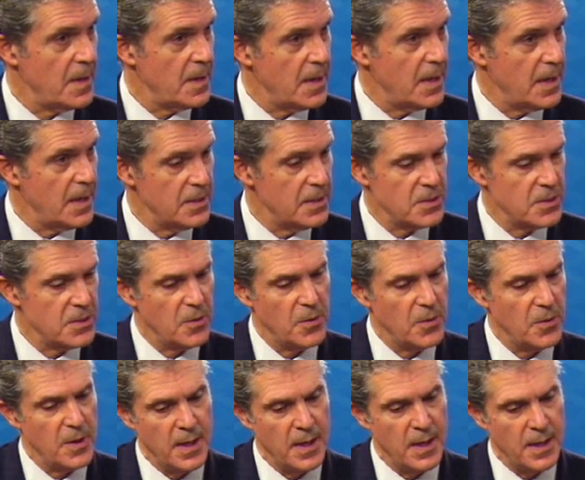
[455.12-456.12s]
And
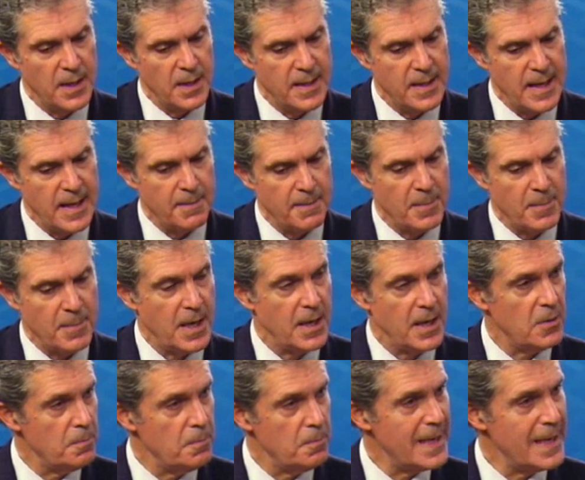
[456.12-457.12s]
so that
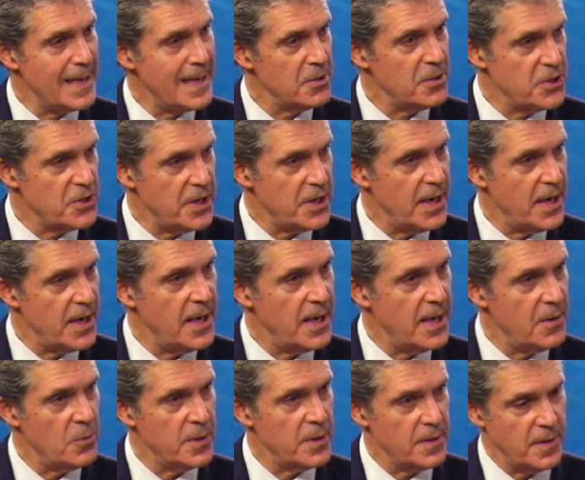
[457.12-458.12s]
model, PLGA,